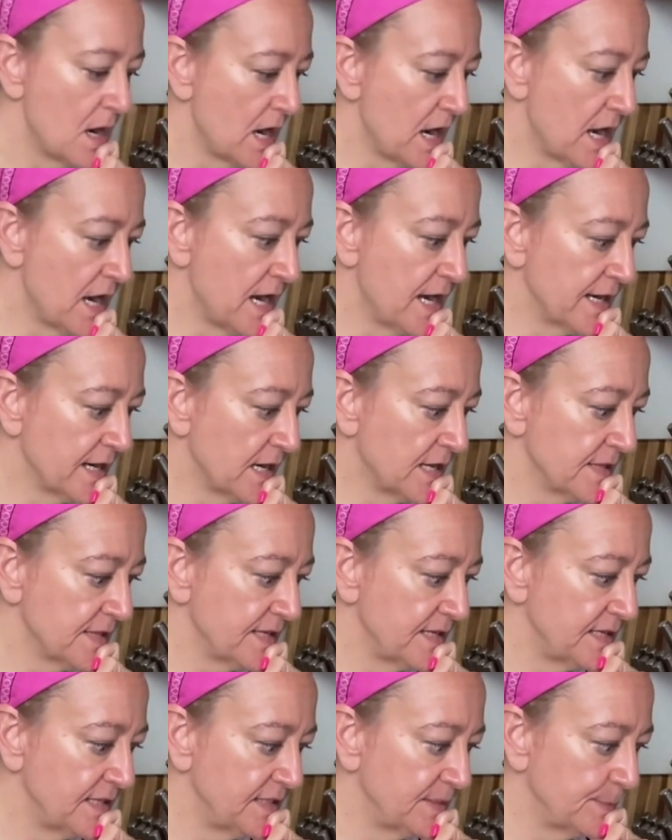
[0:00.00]
I got
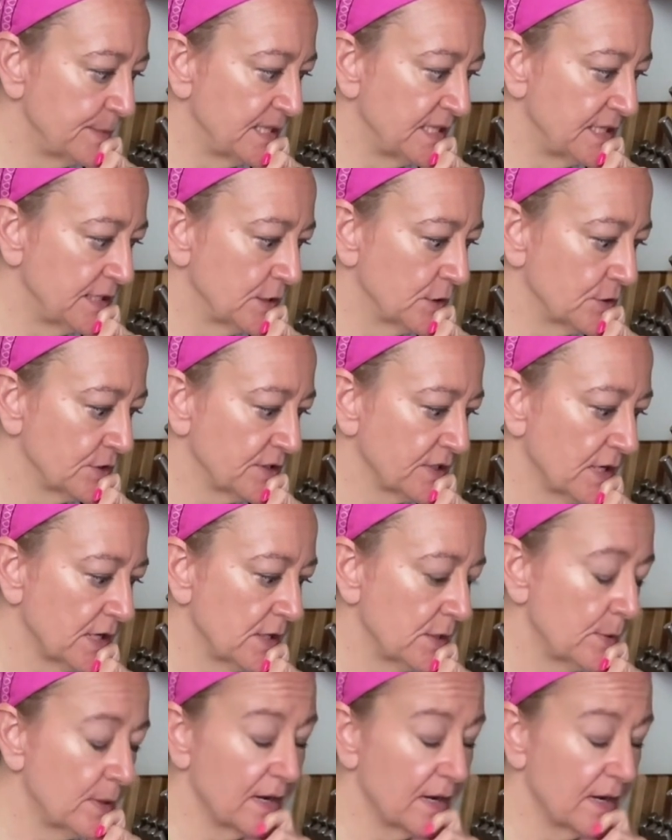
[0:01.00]
these many years ago.